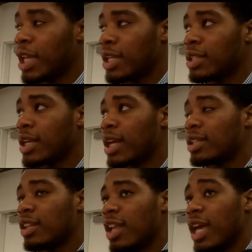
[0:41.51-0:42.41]
anything I
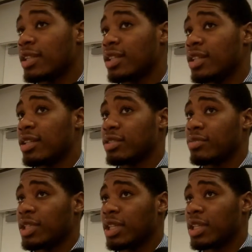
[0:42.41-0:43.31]
did last year
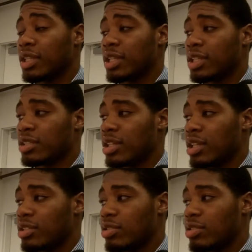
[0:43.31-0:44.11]
doesn't mean anything this year.